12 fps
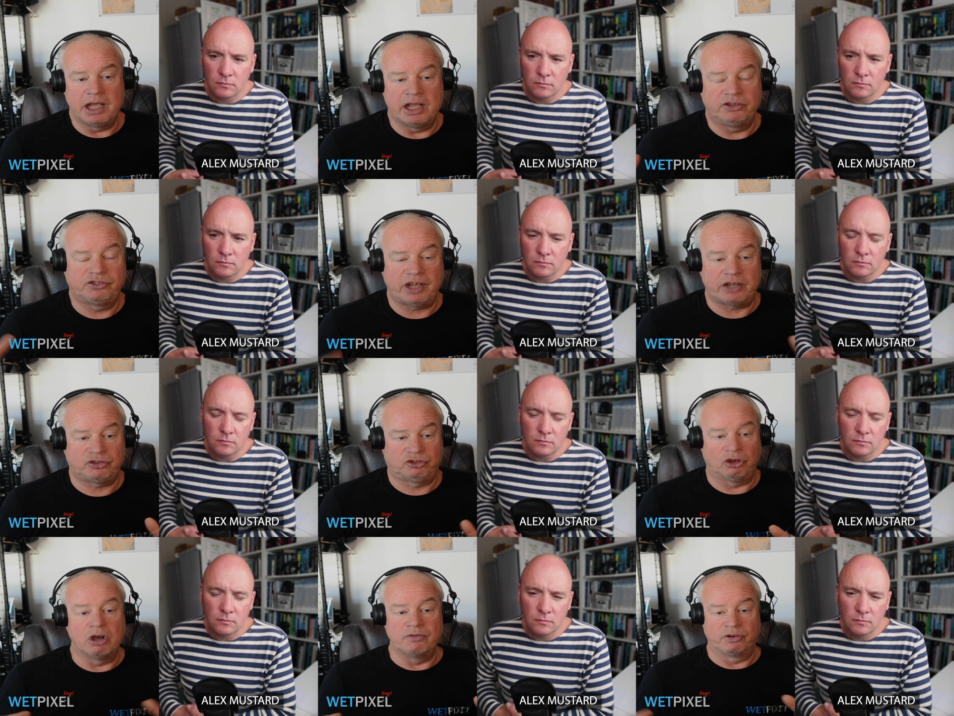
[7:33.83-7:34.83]
Speaker 1: it tests
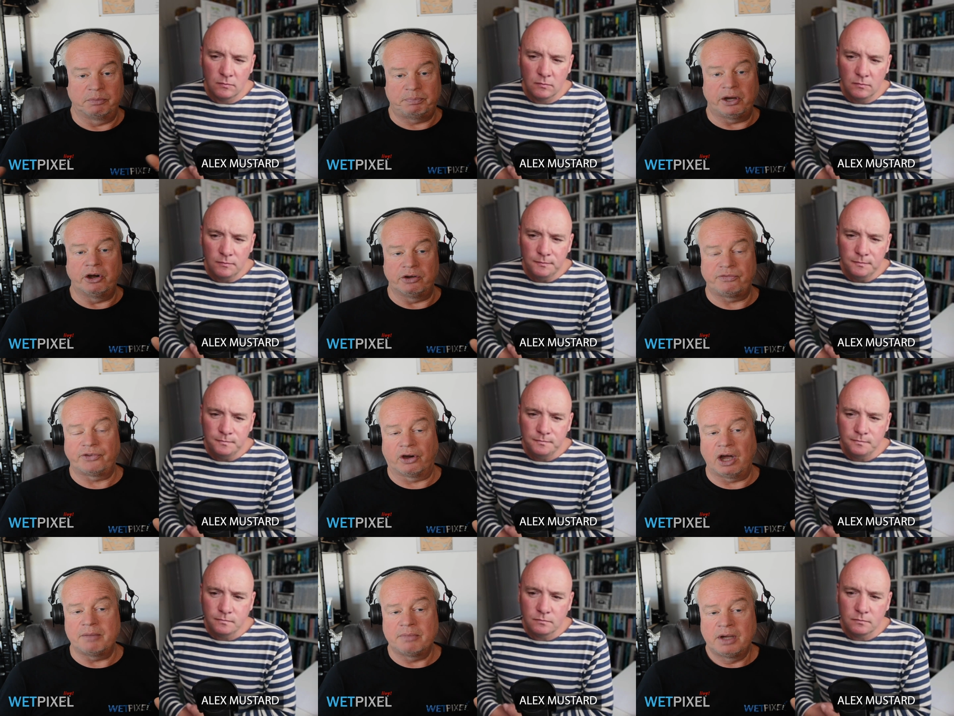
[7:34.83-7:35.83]
over a period of
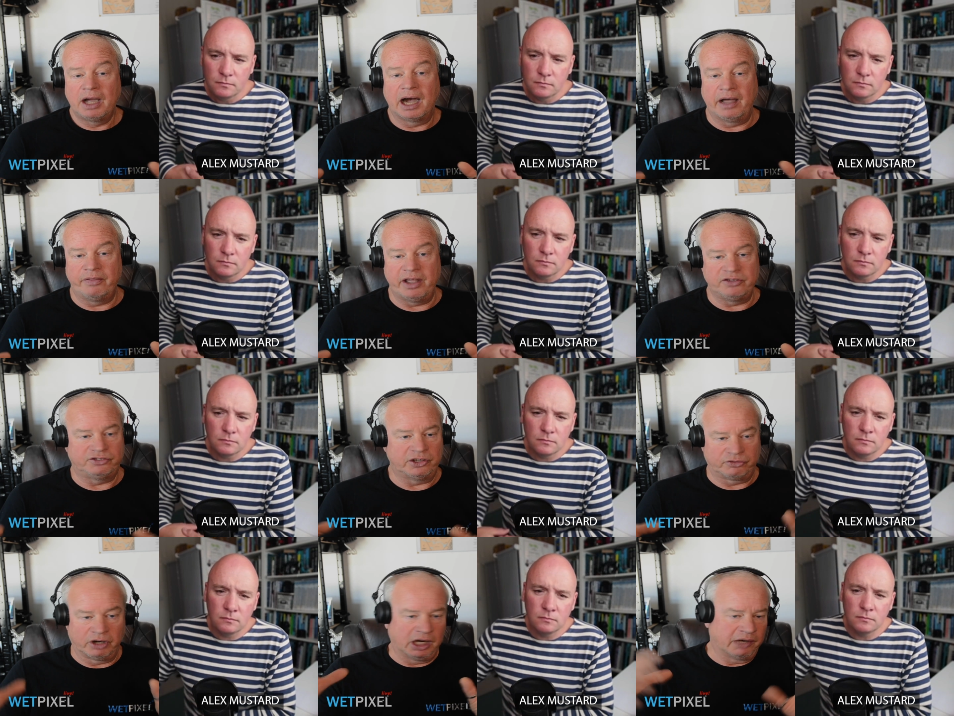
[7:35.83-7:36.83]
time and then says,
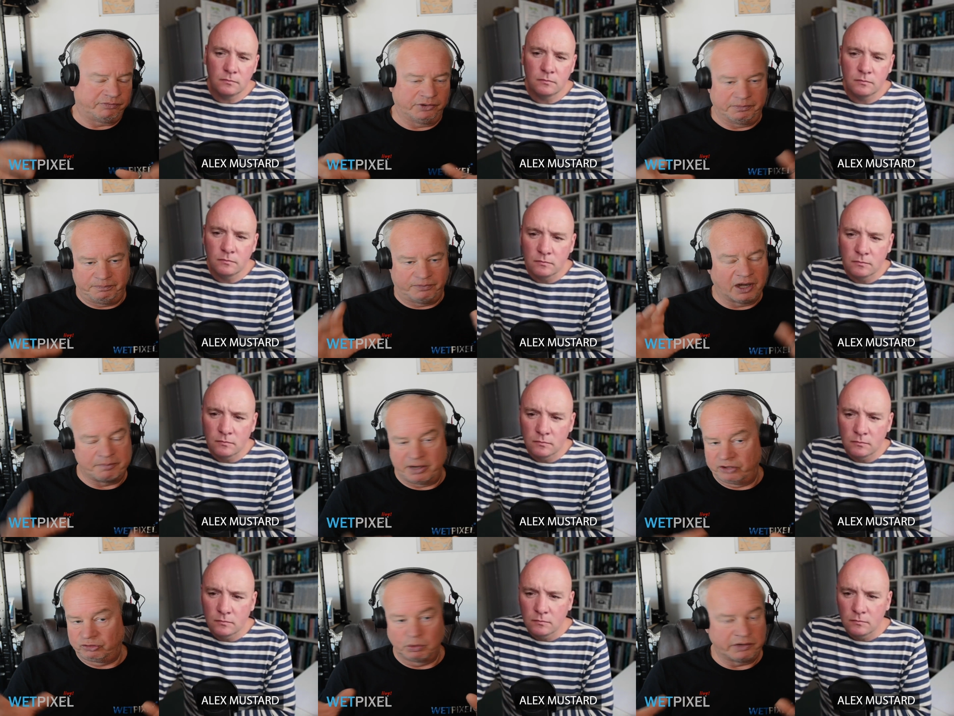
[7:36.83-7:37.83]
right, after five
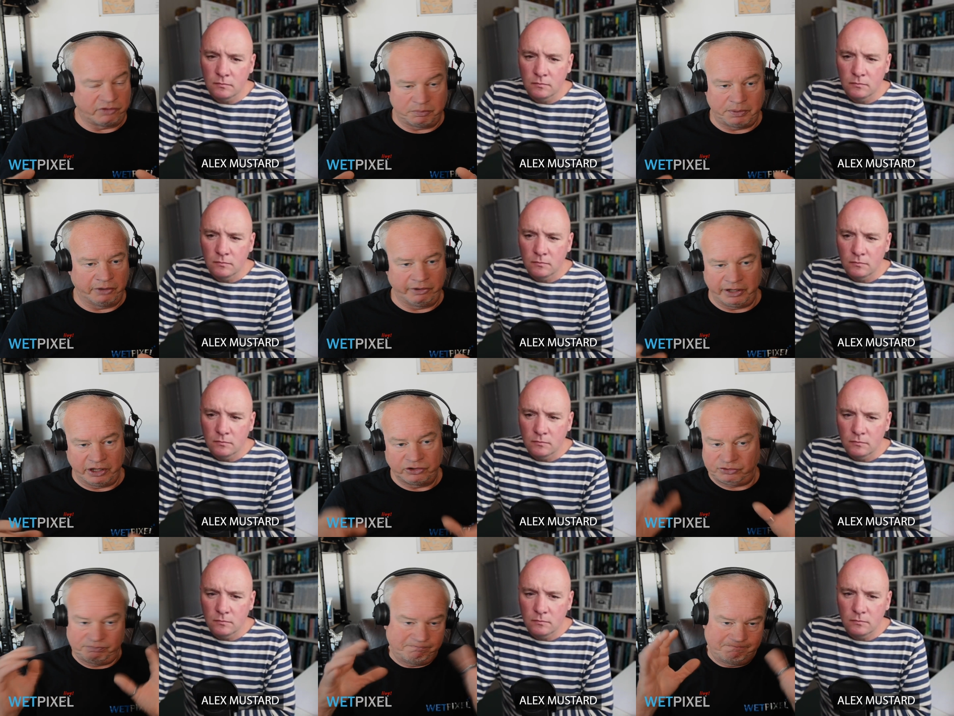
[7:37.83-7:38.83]
minutes or whatever the period
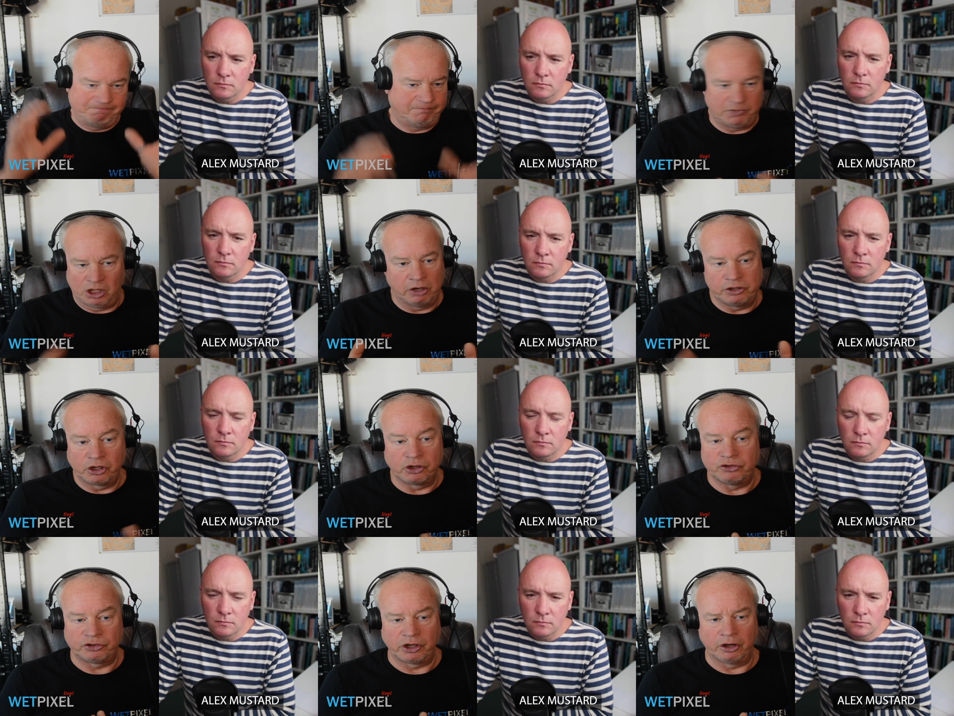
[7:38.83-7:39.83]
is, you know, you're
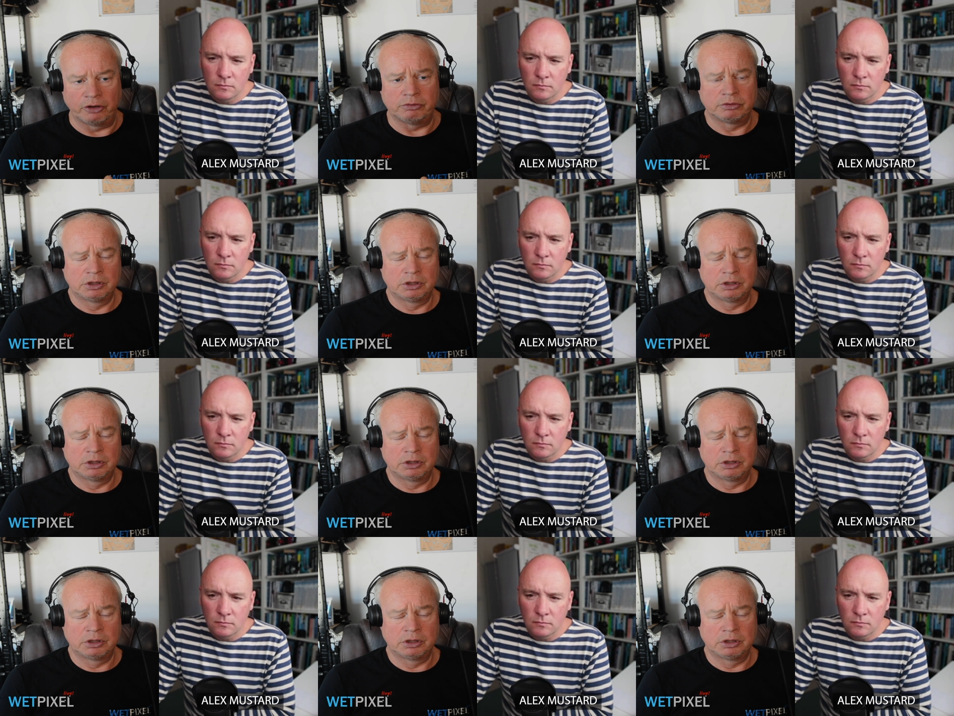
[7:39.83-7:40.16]
good to go.